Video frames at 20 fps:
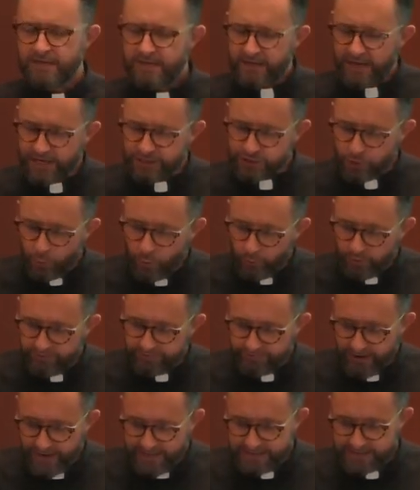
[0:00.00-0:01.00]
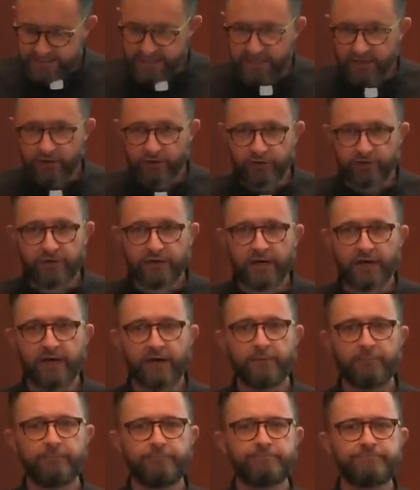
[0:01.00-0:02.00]
And so what we find here
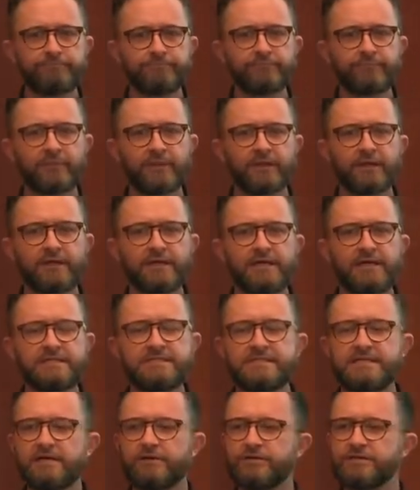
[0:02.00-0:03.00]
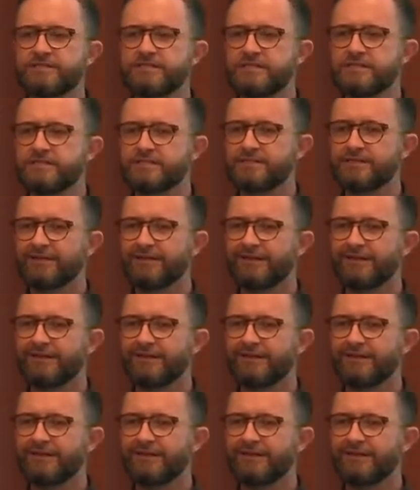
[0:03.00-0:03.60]
um, is there is this